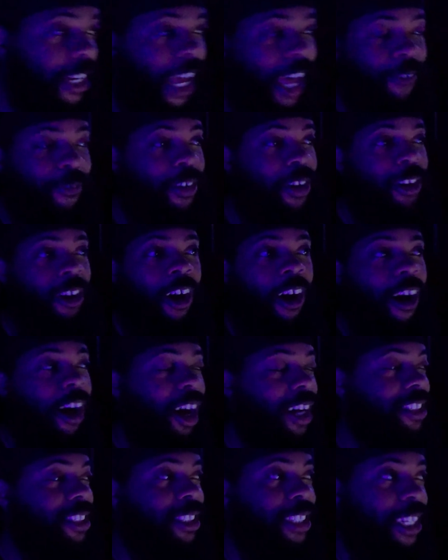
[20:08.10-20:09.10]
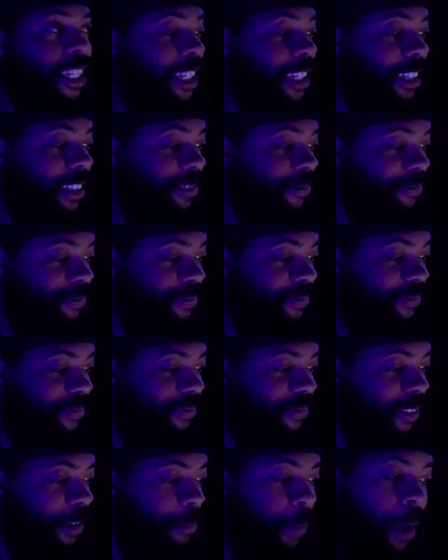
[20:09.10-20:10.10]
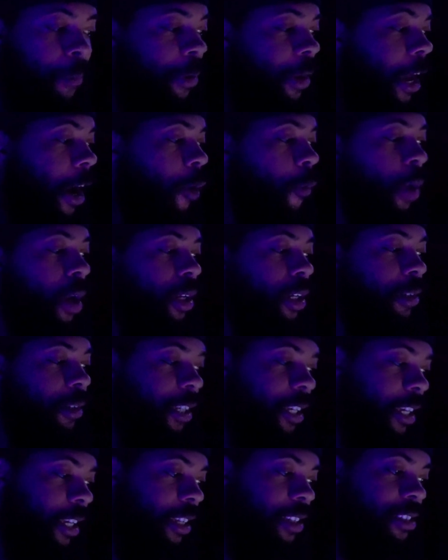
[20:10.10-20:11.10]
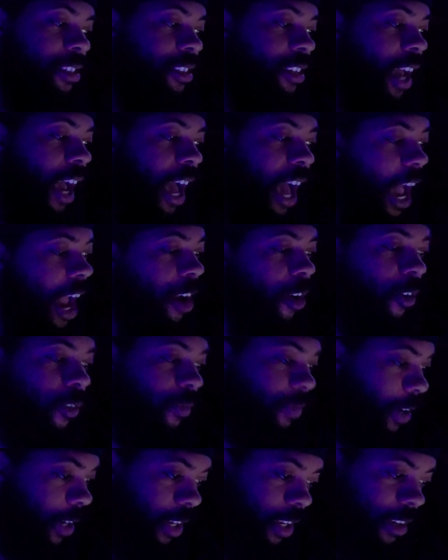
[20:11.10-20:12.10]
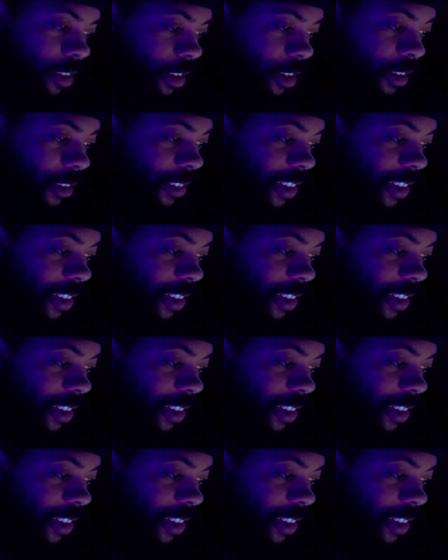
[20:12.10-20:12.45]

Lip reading: Devin Hawks didn't. Maybe they're with the kids. I don't fucking